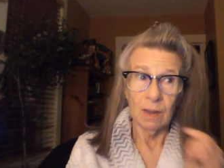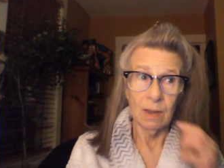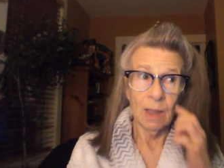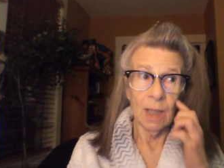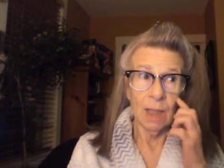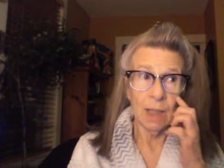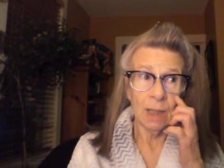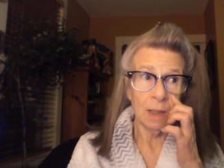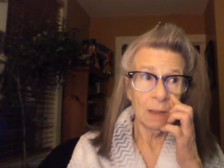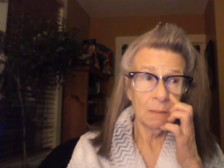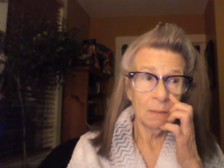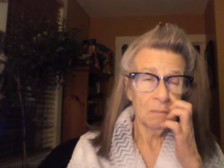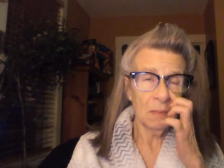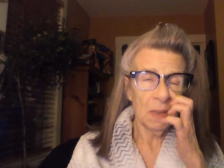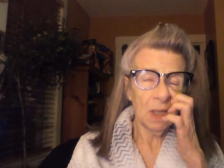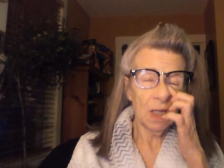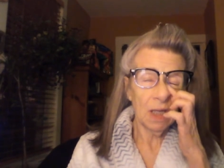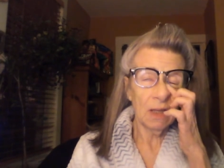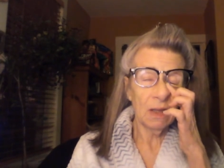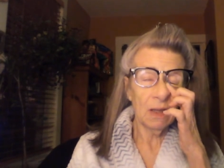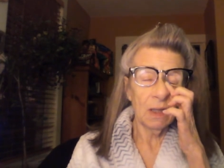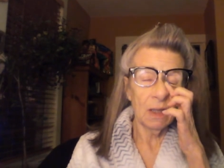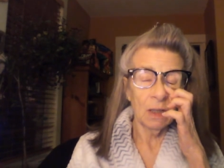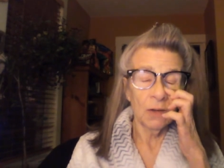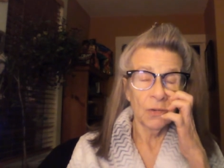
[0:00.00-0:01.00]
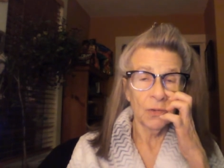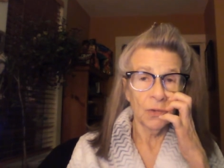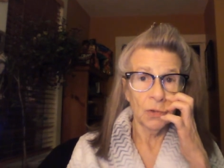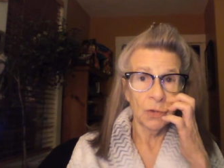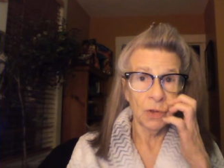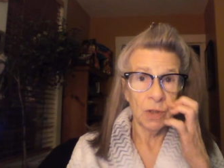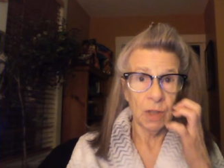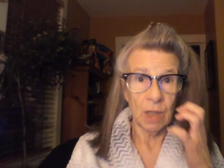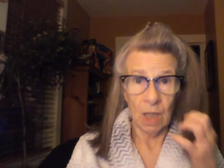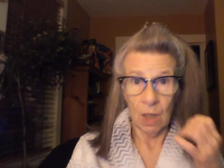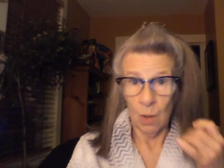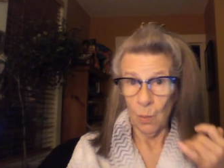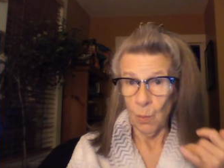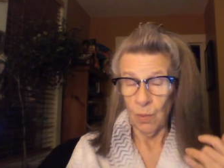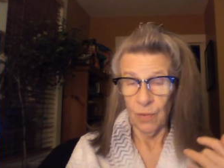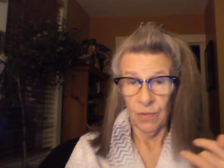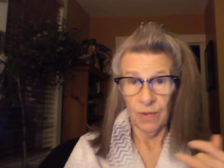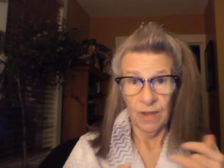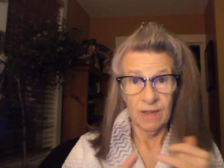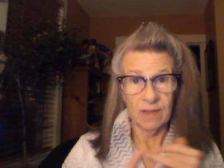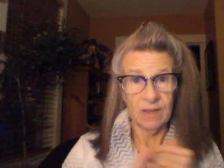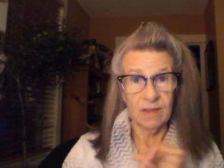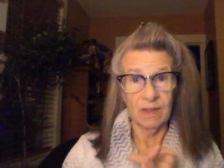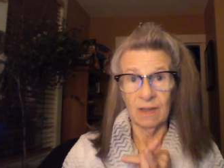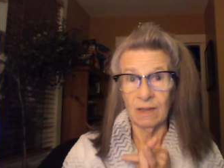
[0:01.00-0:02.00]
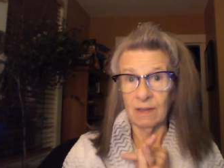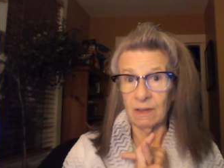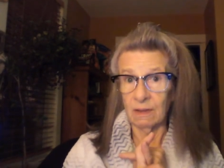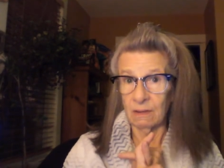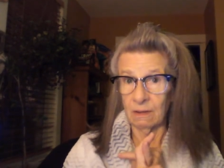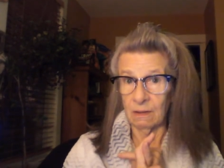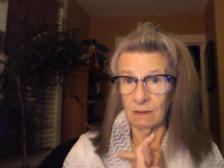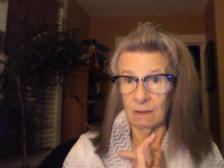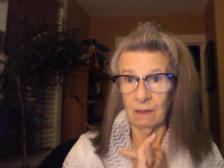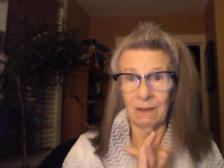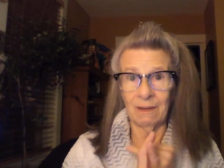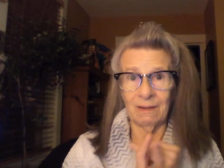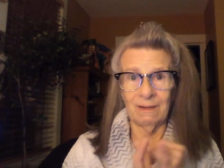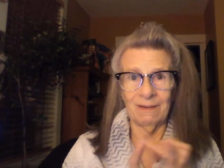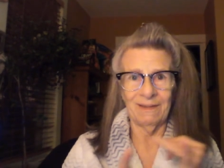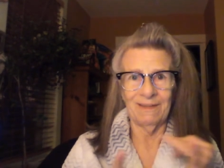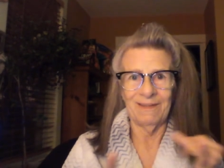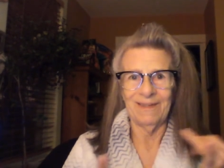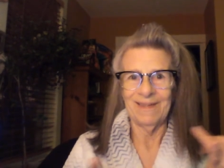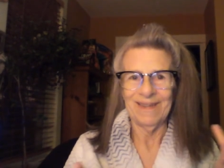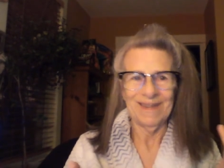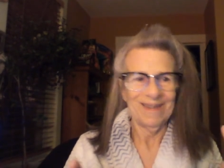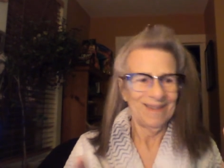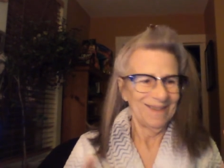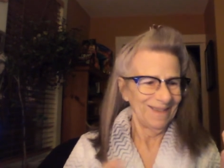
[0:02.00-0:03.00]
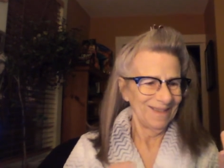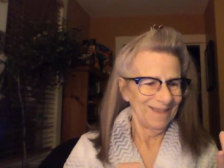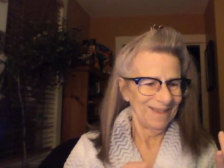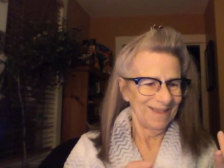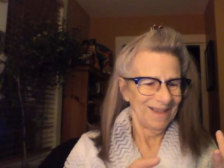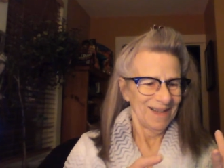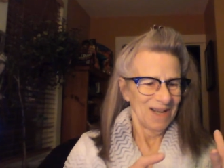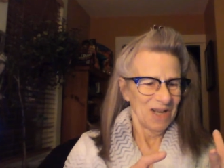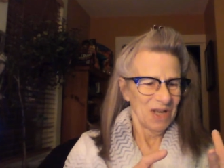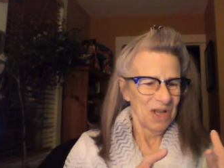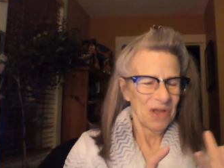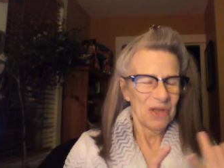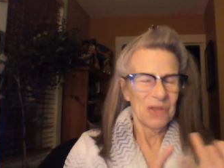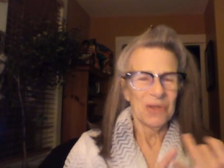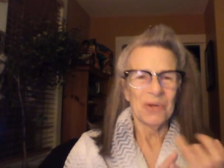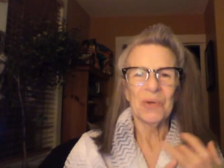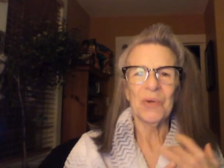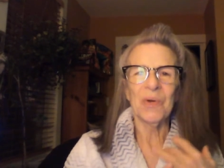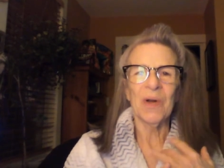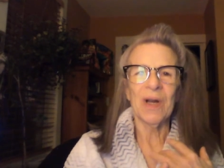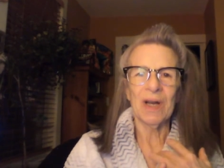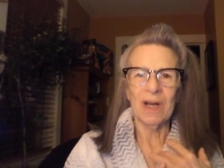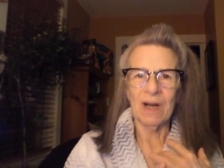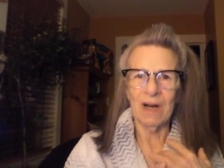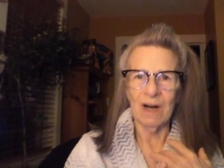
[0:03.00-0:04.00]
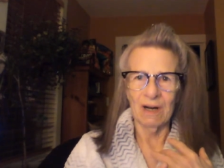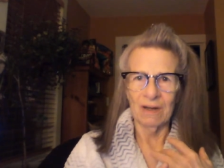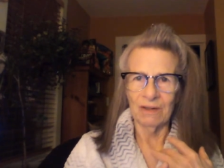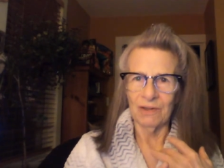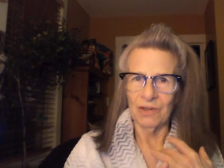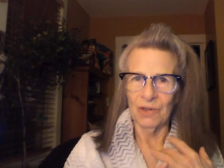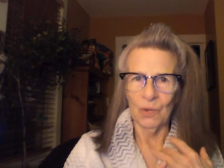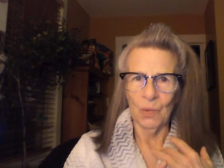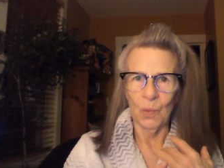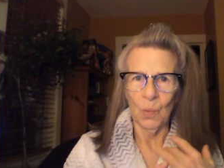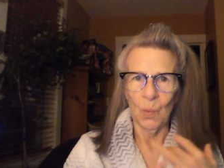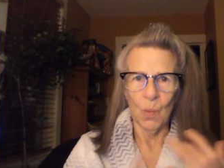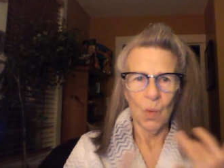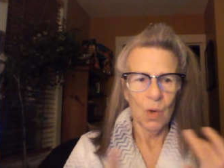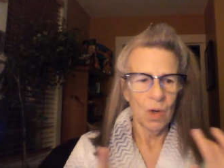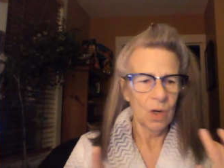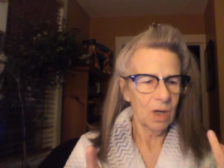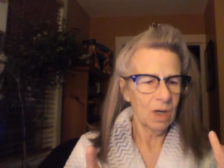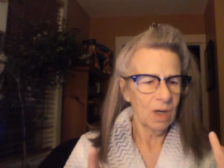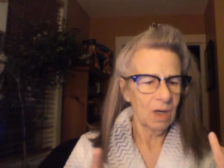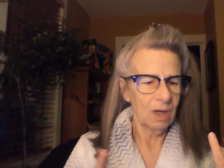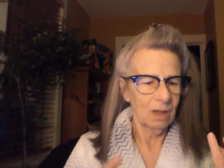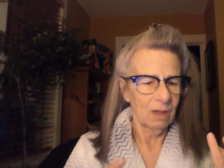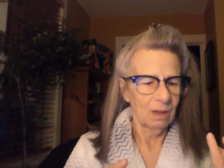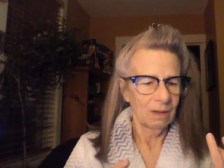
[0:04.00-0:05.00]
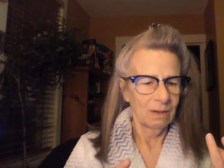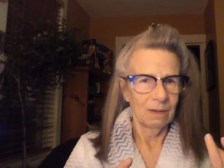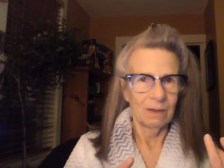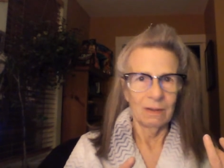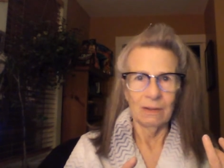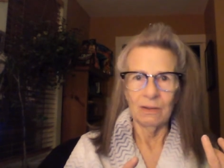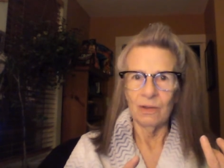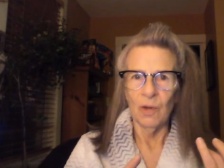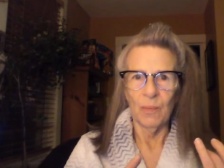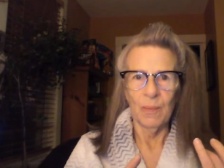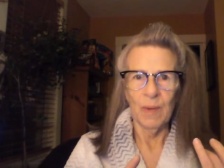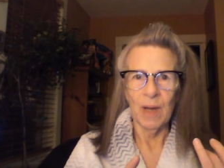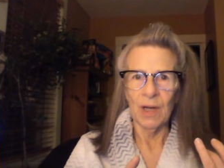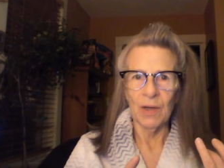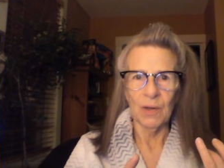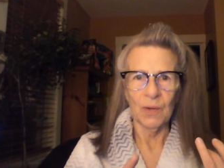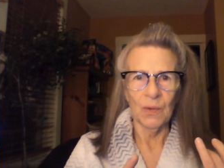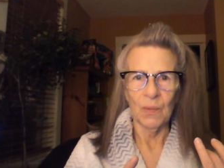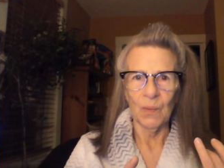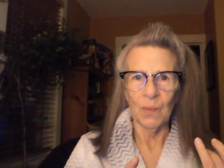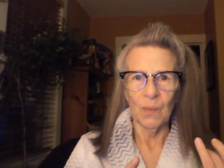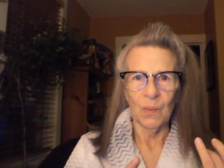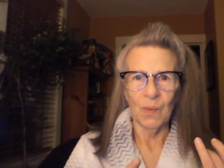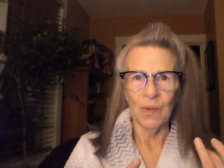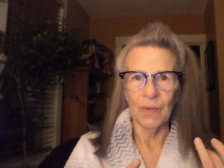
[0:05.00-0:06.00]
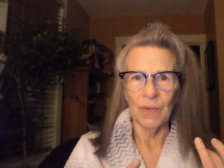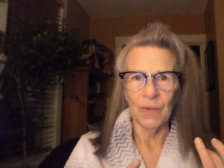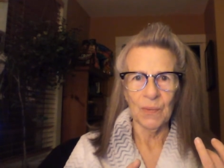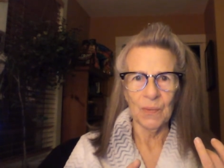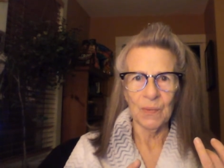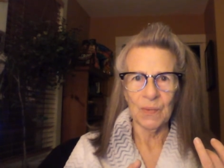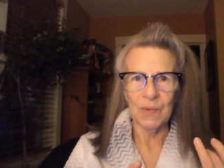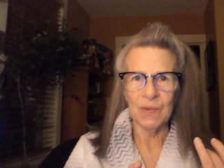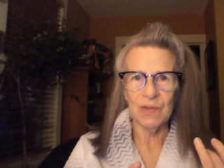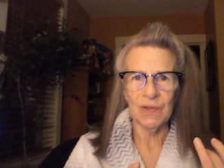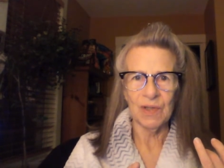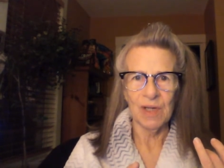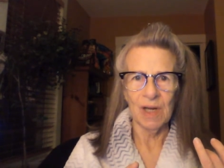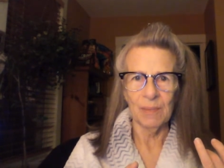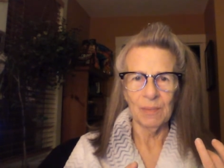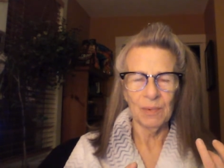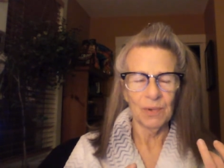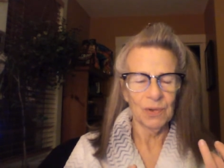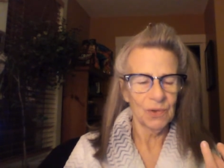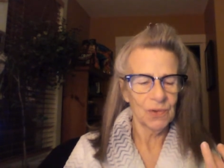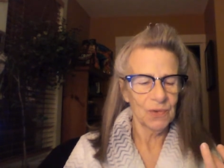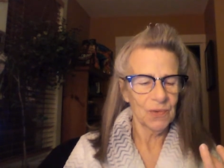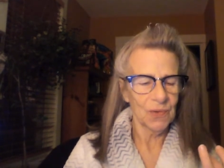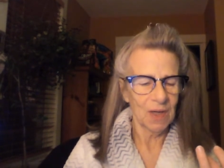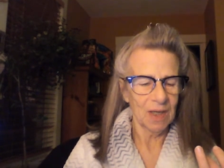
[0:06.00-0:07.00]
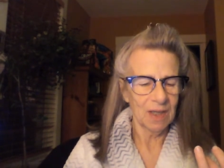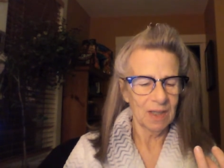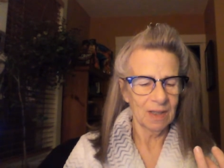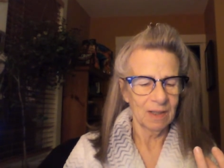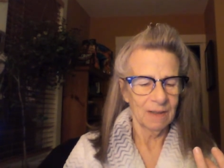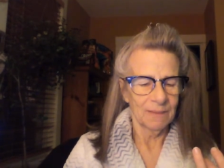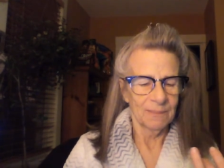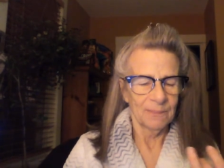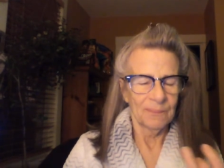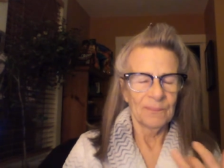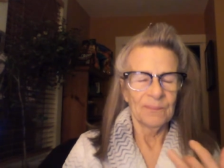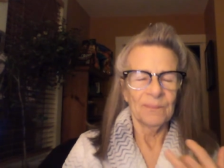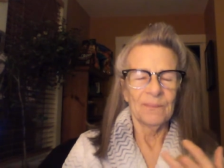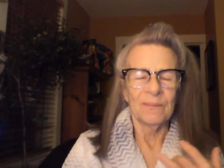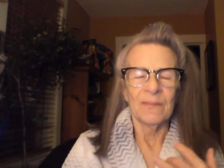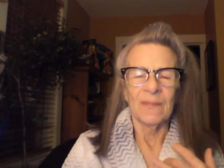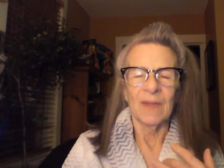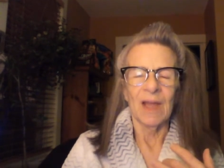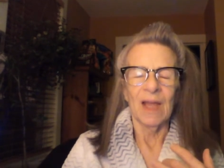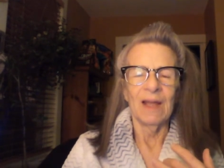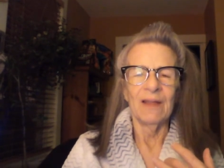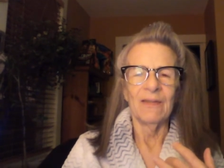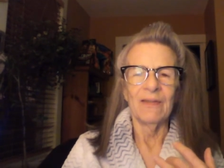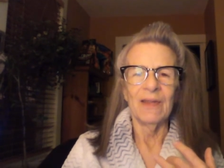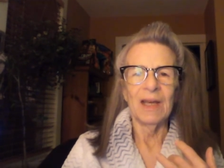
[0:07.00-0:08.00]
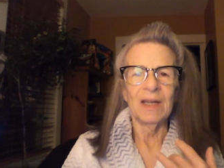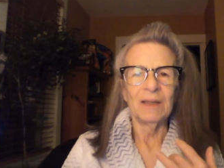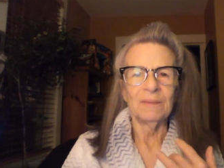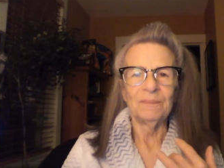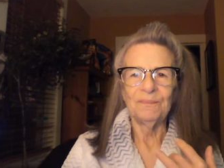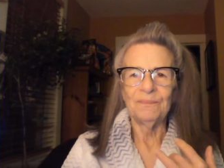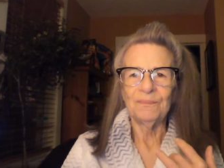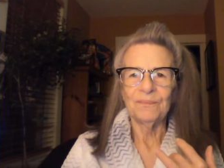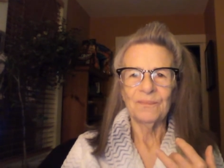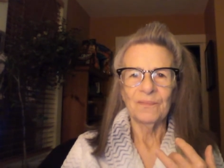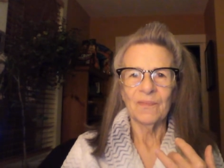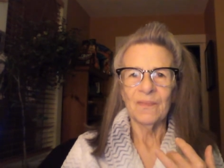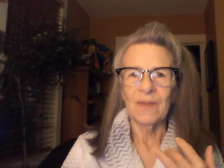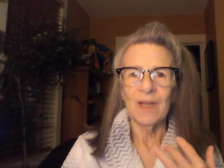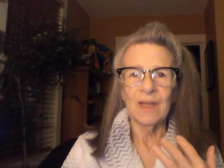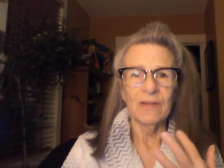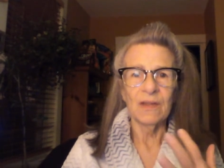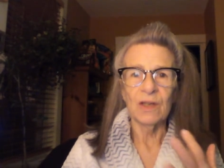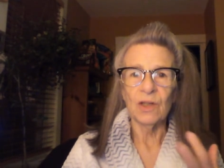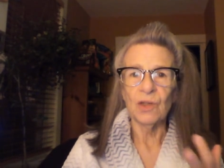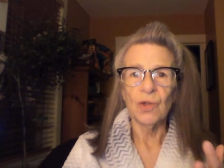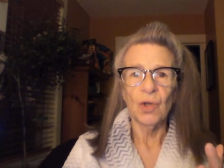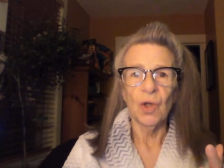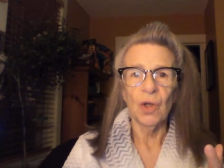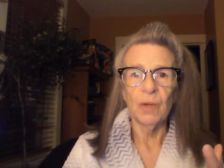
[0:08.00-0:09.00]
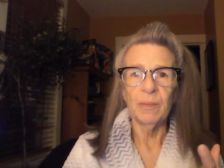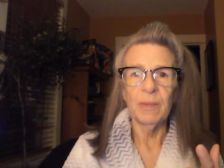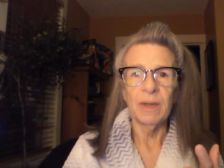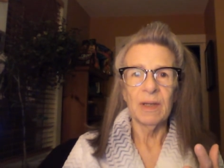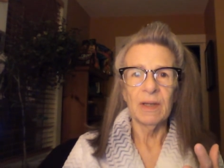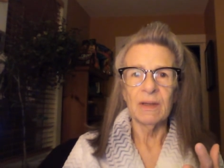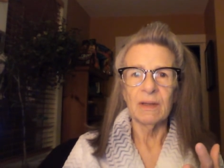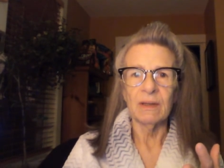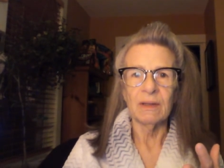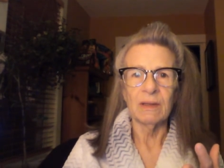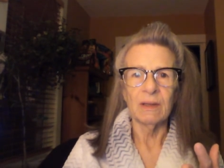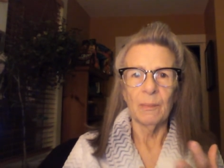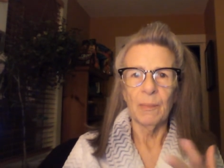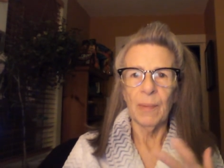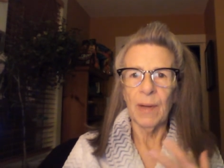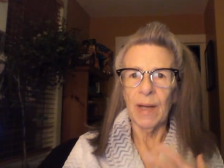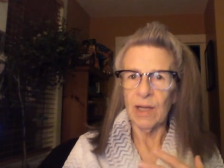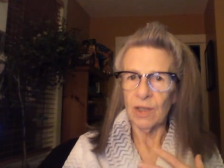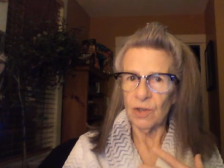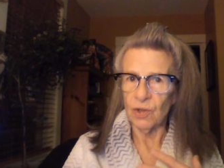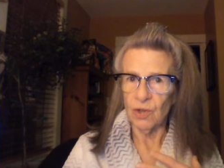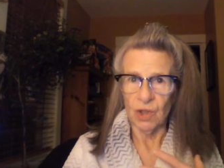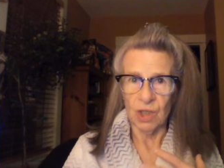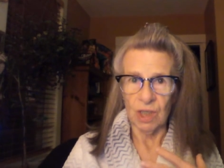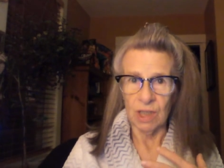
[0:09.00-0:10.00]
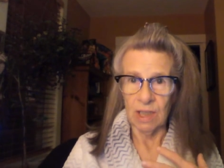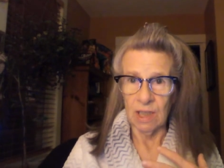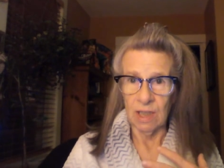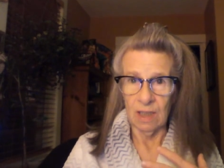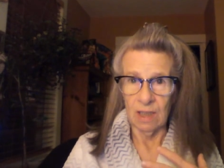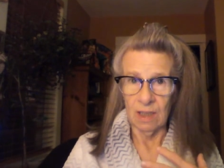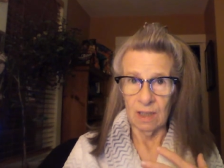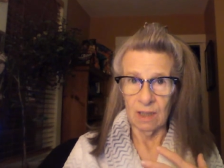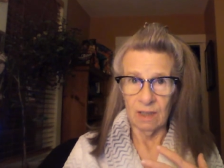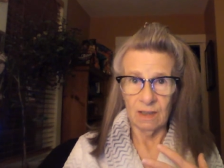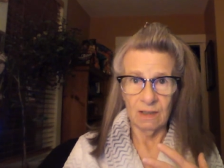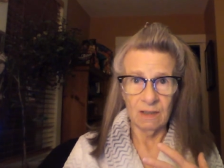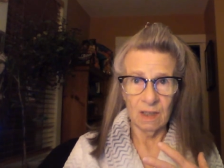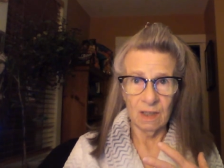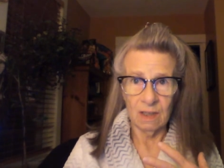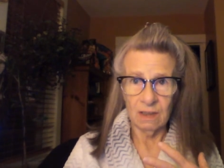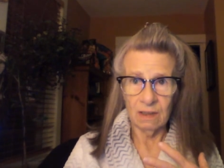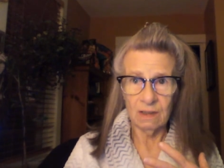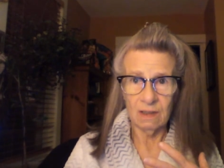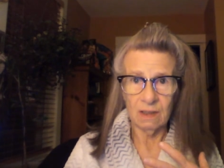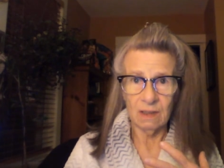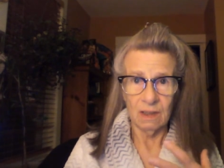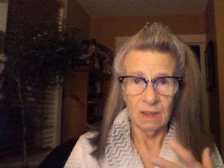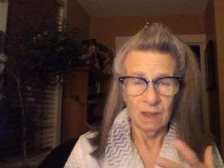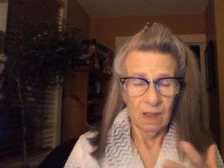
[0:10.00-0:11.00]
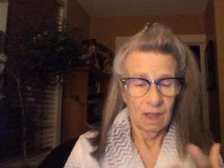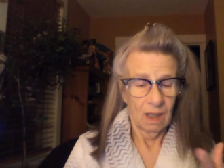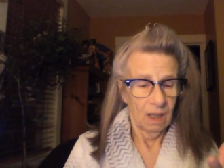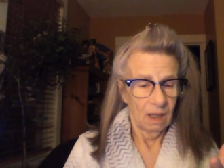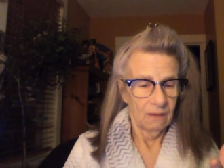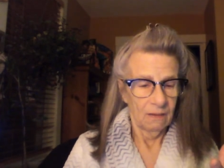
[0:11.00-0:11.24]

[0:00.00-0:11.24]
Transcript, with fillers: like me the other day where they said that the credit card didn't work no matter whether it was debit or credit and then then they told me that the batch didn't exist